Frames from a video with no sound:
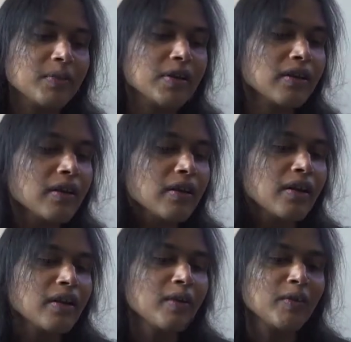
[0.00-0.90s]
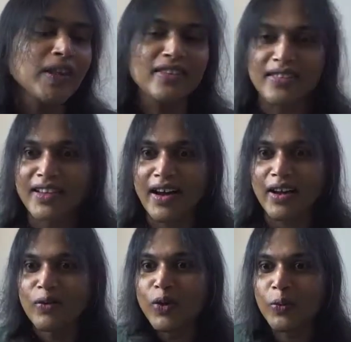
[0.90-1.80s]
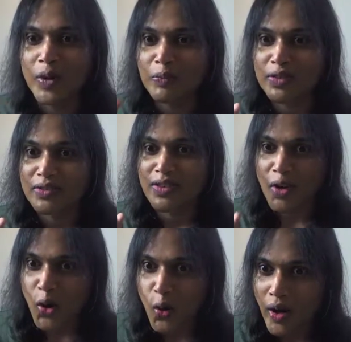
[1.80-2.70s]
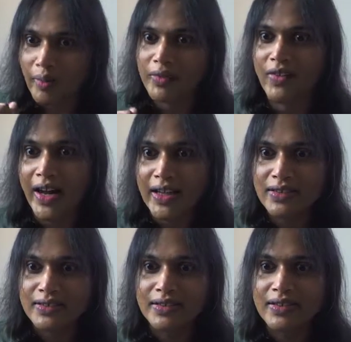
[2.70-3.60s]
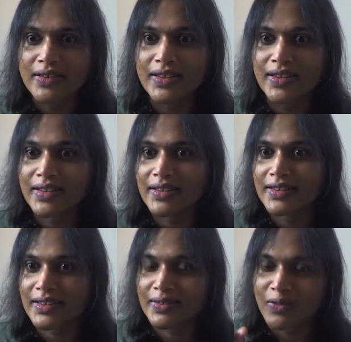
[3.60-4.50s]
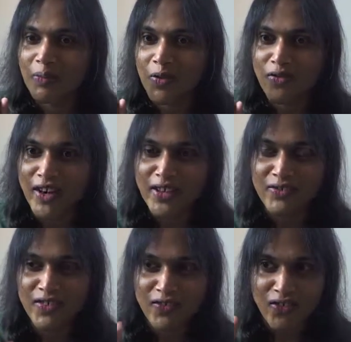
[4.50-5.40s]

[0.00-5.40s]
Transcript: But that's the thing, I don't want people to know I'm trans. See, this is what I'm afraid of.